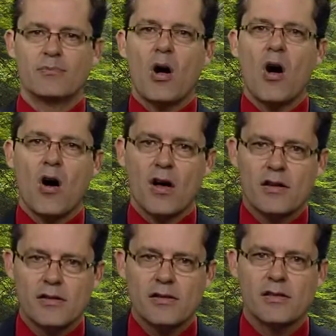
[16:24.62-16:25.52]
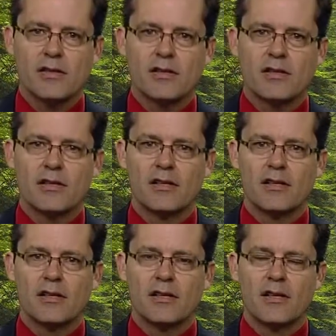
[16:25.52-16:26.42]
Pause.
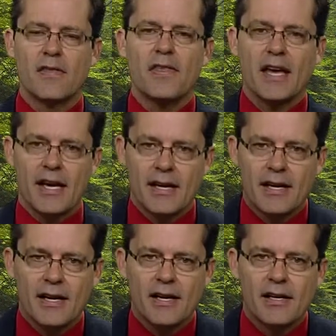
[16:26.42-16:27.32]
Think.